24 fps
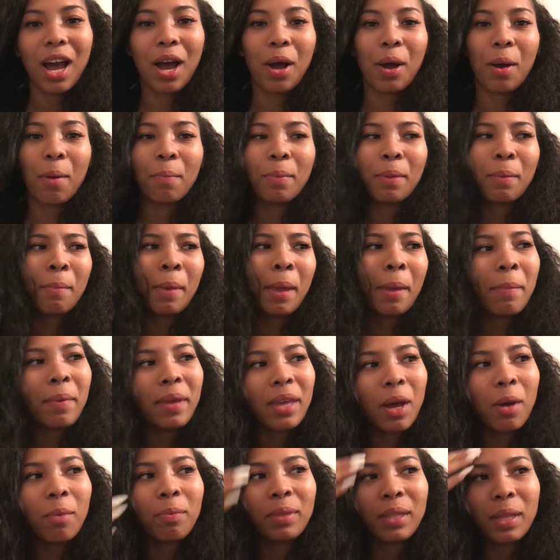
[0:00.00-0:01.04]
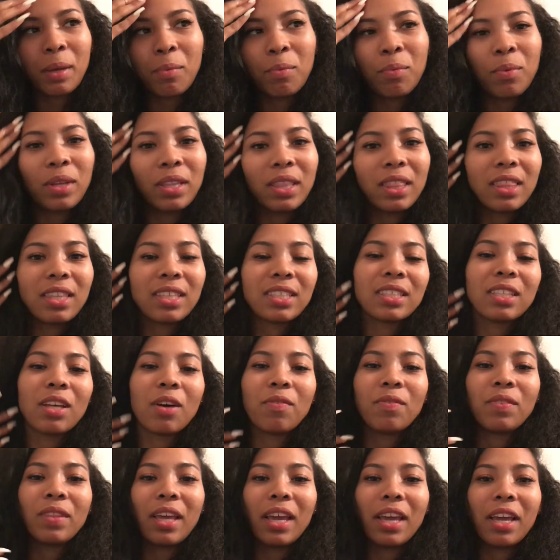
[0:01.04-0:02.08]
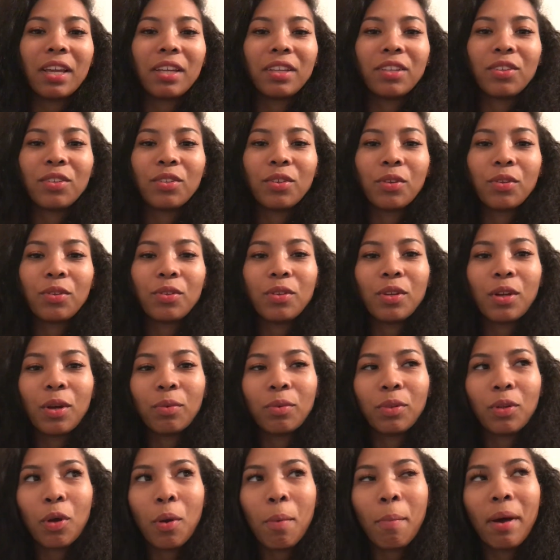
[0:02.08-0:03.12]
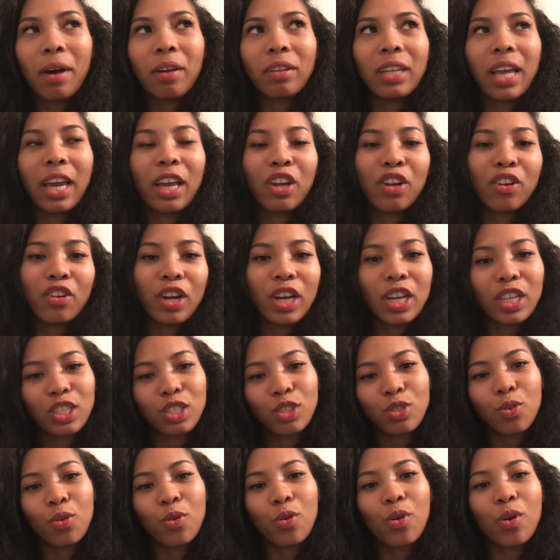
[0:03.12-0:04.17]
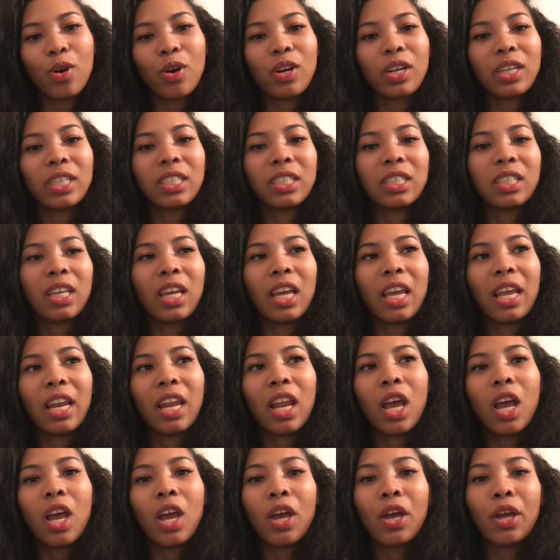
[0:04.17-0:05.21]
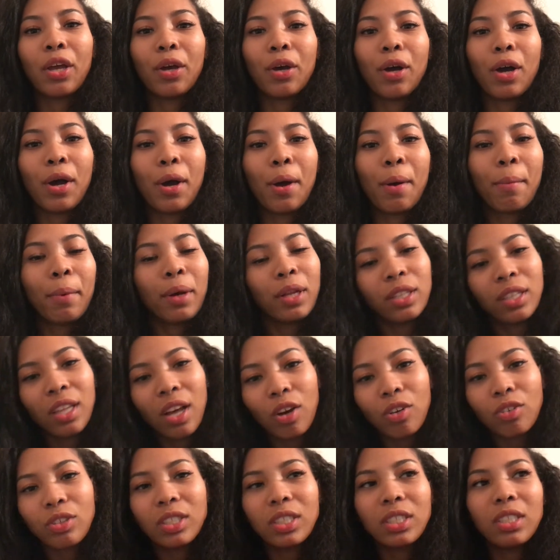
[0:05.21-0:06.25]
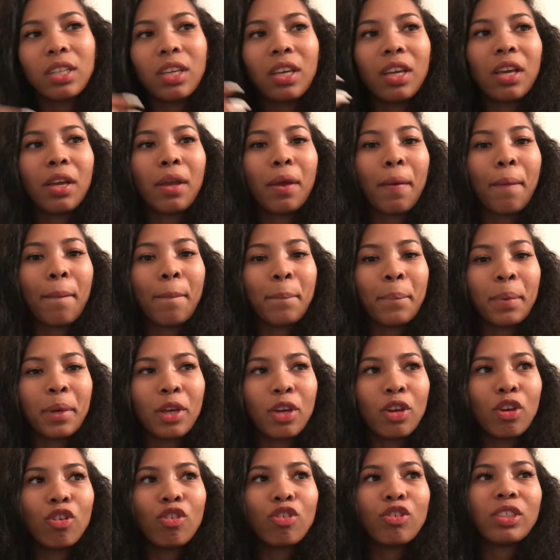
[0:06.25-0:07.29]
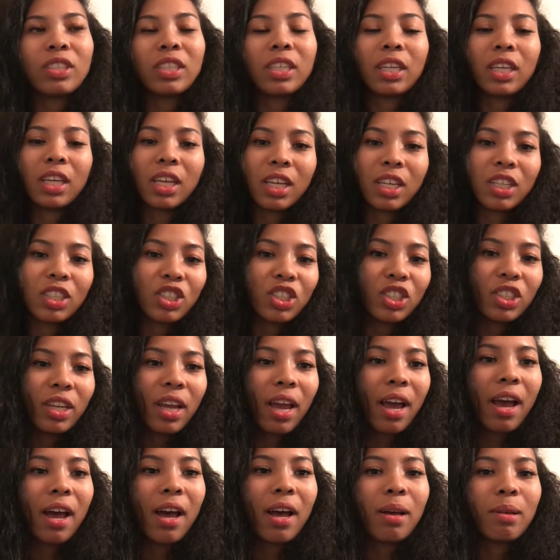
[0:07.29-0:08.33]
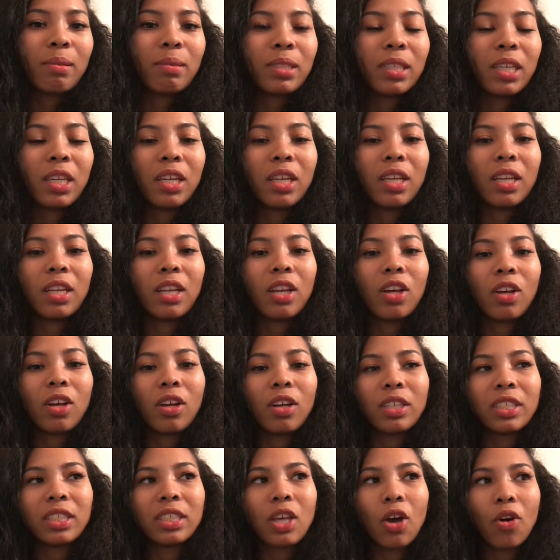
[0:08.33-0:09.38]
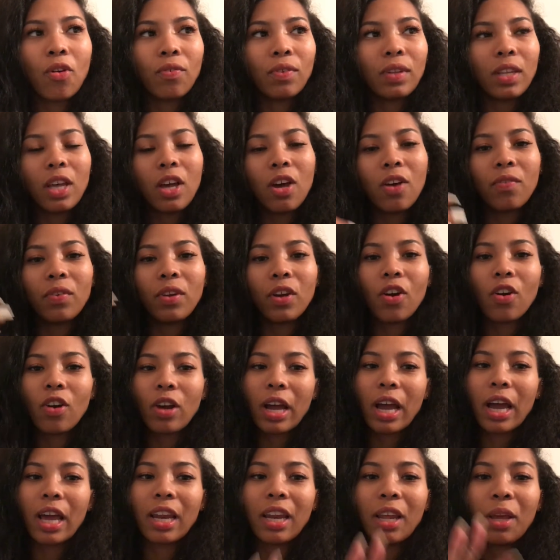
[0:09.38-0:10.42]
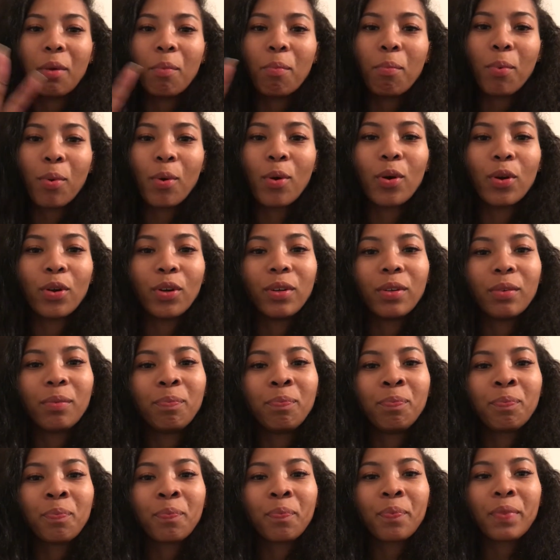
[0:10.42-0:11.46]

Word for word: To maybe help them with stuff that you don't know about, like credit scores and adulting and bills and getting jobs and self-love and all kind of important